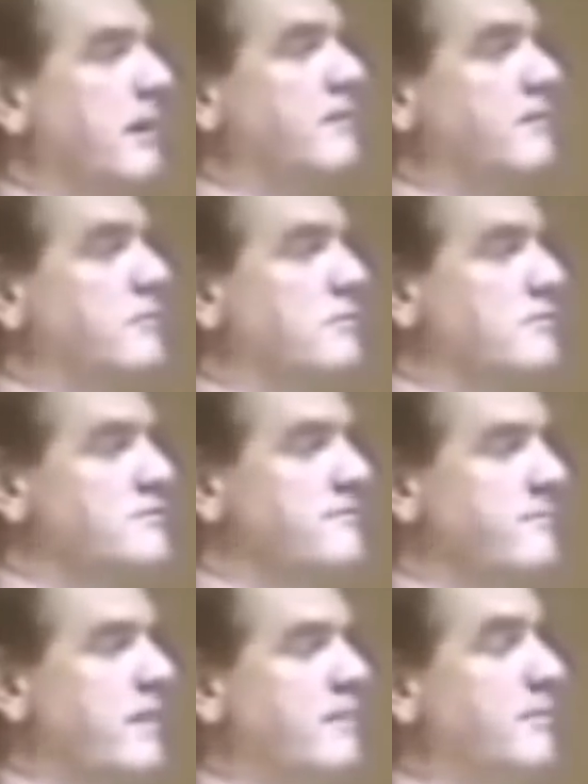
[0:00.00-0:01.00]
had begun, of course.
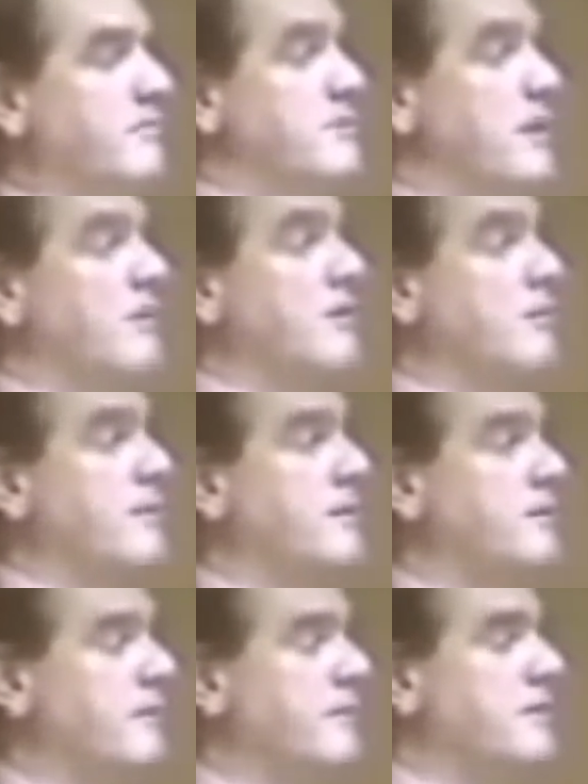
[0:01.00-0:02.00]
But it was only being
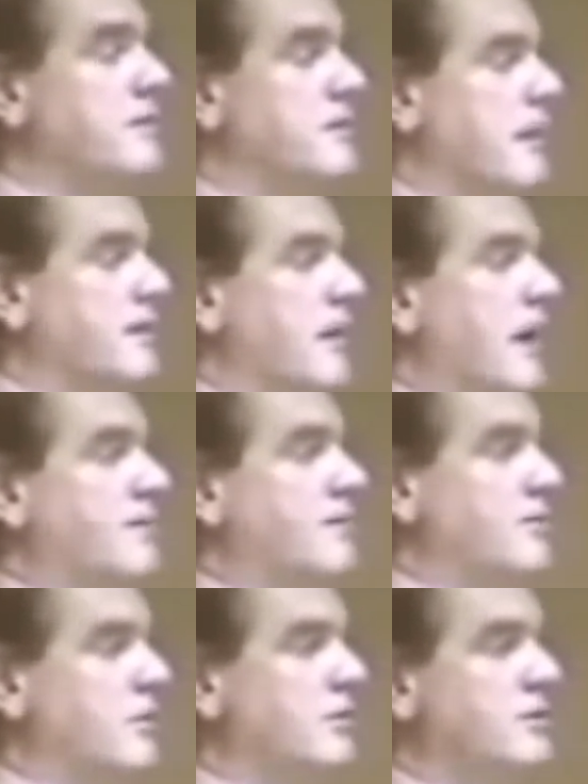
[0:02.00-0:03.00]
devoted at that time to
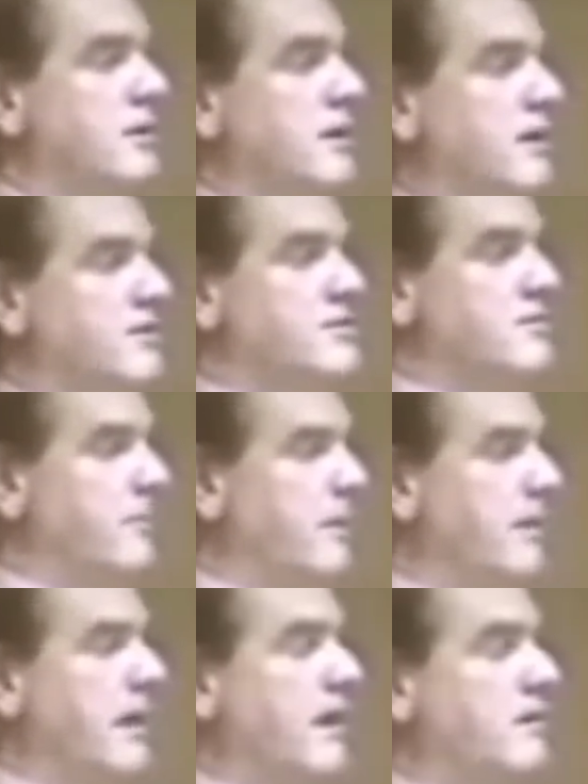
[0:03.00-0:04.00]
the dockyards, the
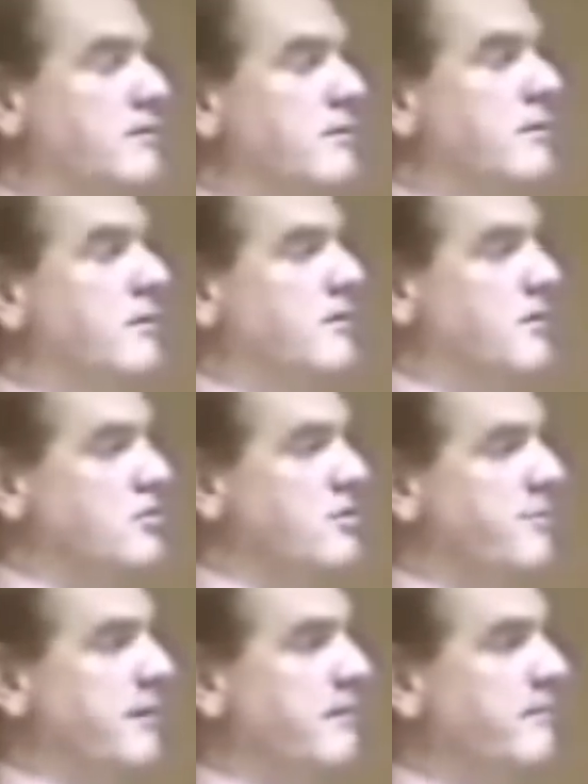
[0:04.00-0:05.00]
blockade, the
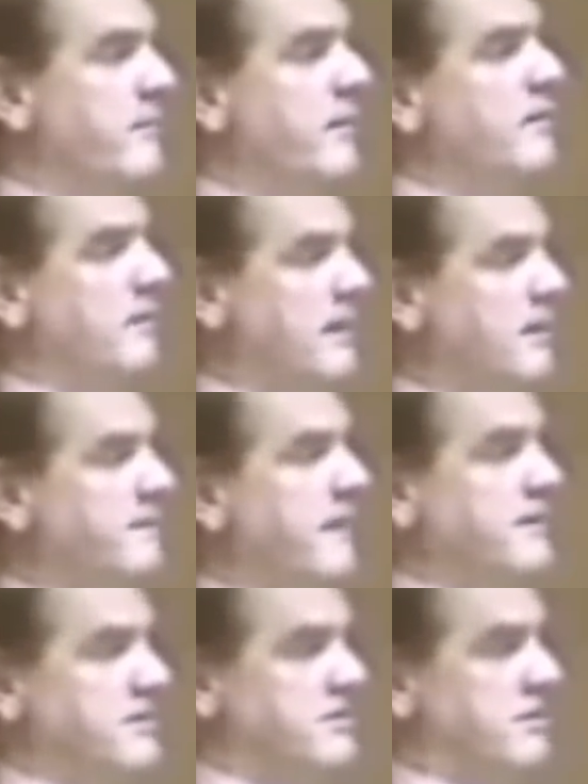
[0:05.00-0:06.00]
shipping, and the
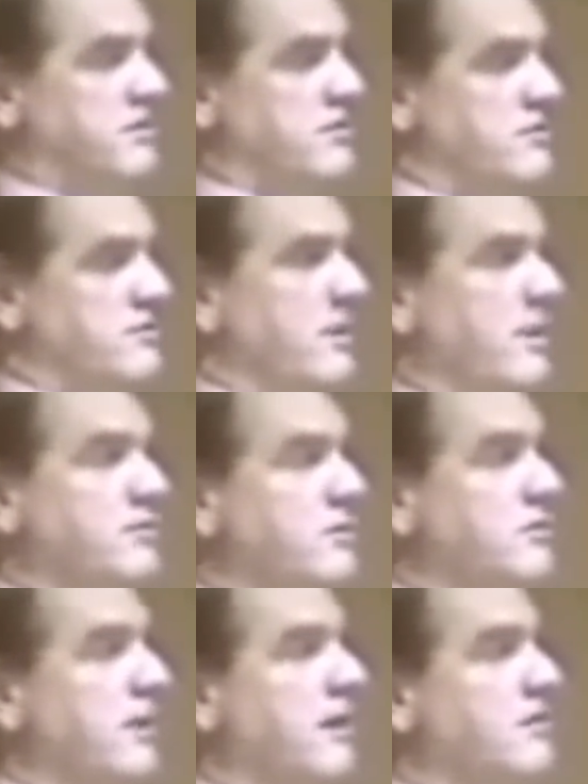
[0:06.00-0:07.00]
fighter stations, not to the
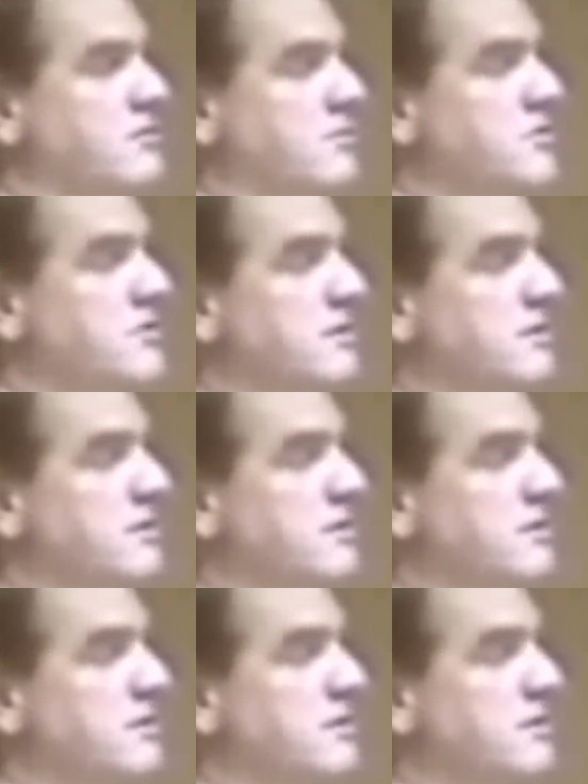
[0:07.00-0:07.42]
towns or the